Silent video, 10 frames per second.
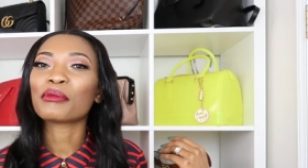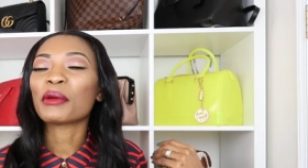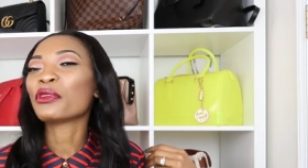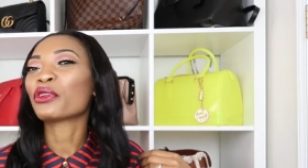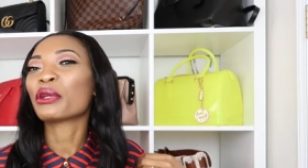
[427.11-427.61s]

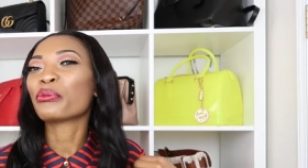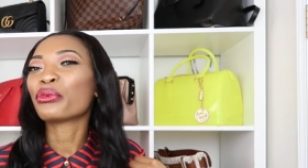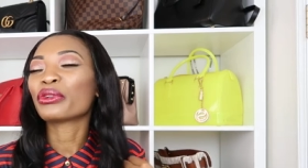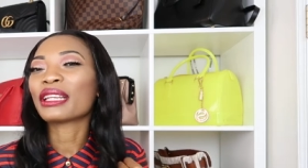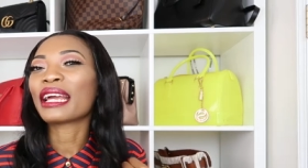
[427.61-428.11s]
maybe you can
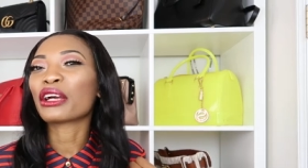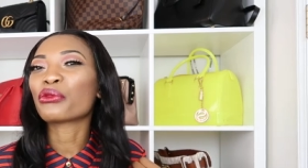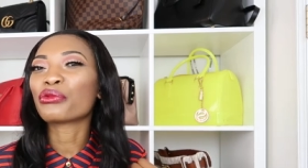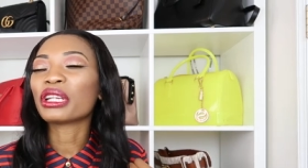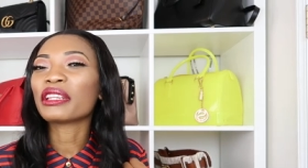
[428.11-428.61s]
put like a
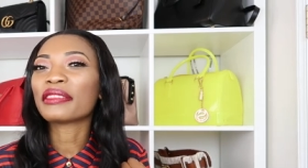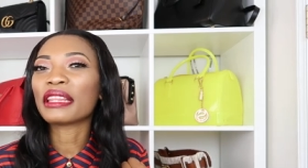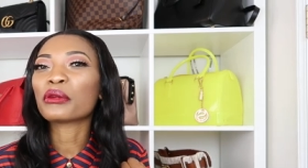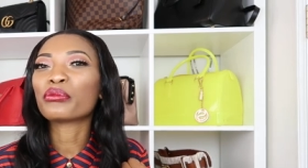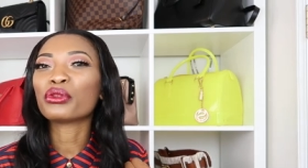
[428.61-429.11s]
really
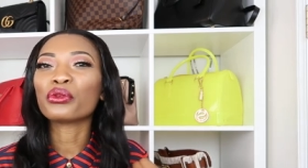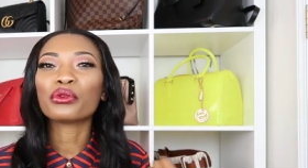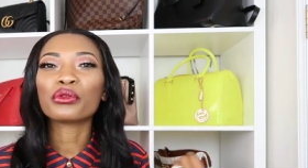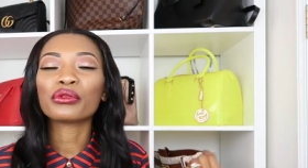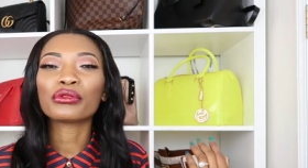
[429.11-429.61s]
thick
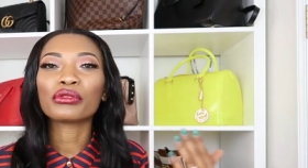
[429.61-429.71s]
blue